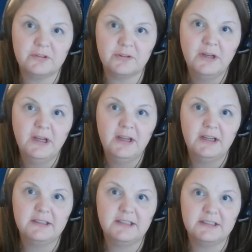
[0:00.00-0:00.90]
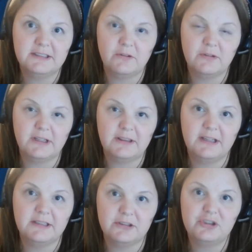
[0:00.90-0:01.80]
So it does sound like
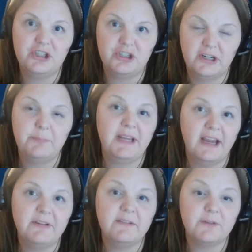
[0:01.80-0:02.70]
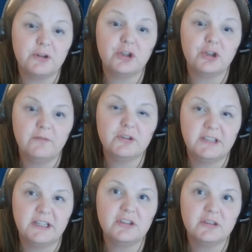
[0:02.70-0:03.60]
she should be having further
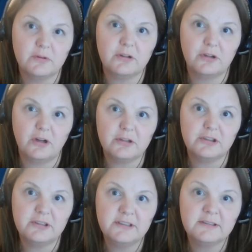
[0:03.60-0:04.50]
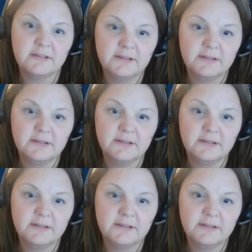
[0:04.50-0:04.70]
conversations with her doctors.